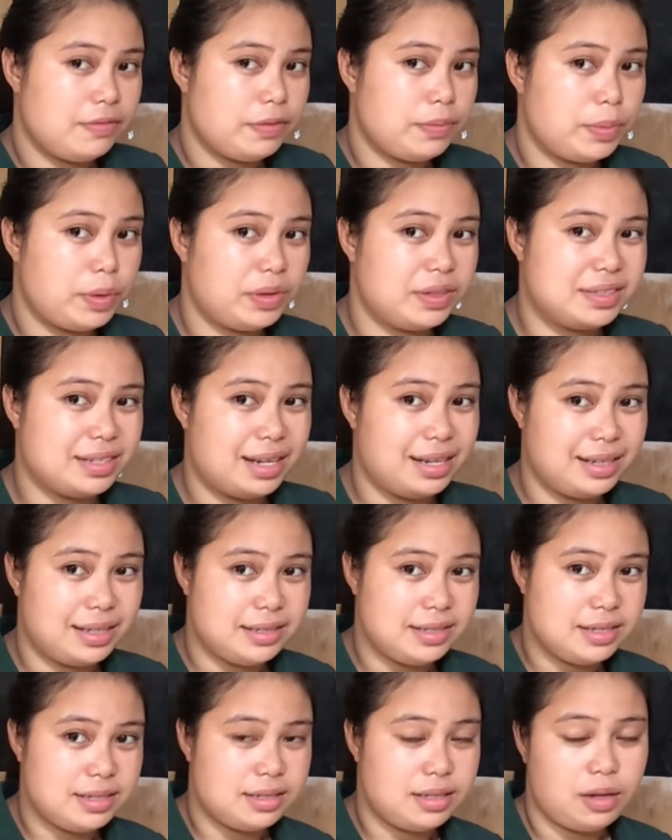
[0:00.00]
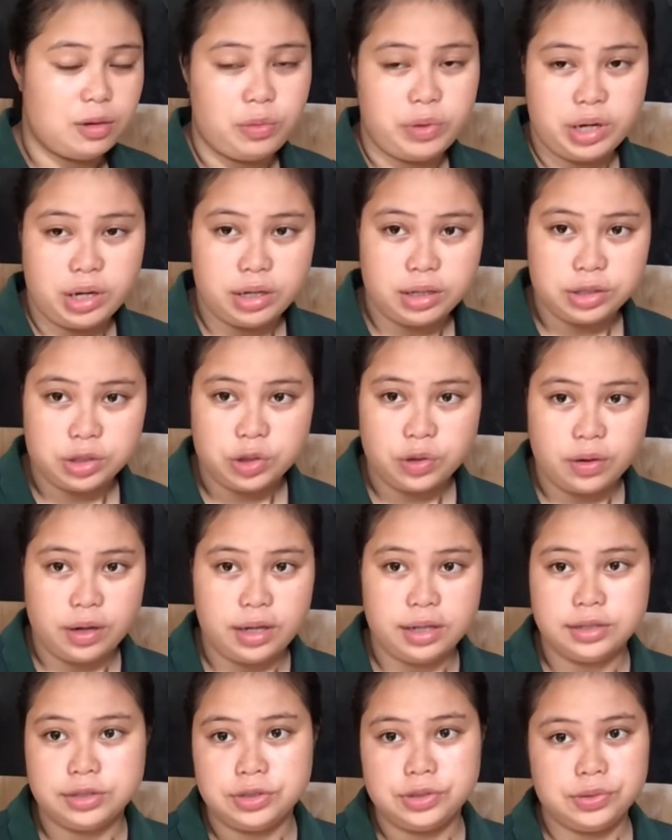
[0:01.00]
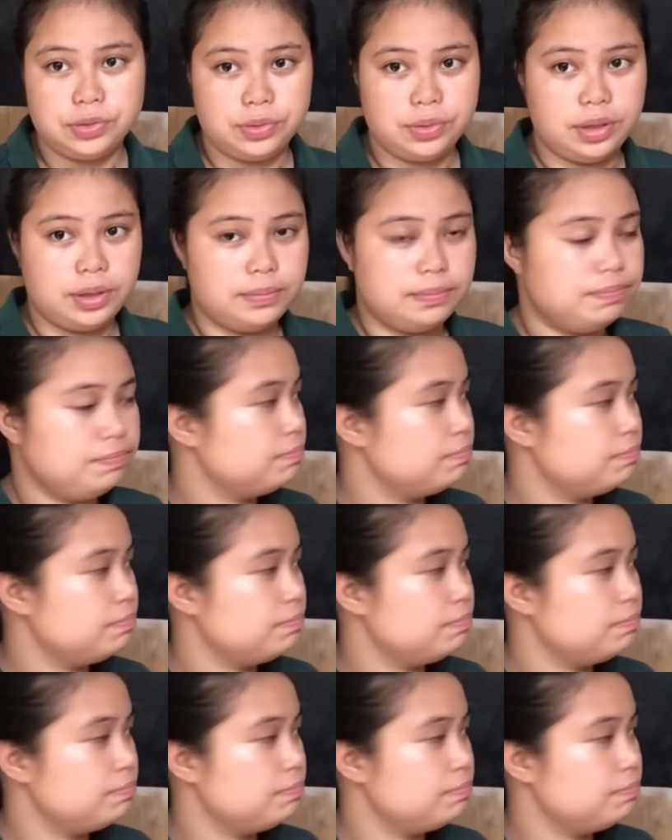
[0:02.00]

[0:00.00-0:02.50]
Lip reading: about the sentences that we are trying to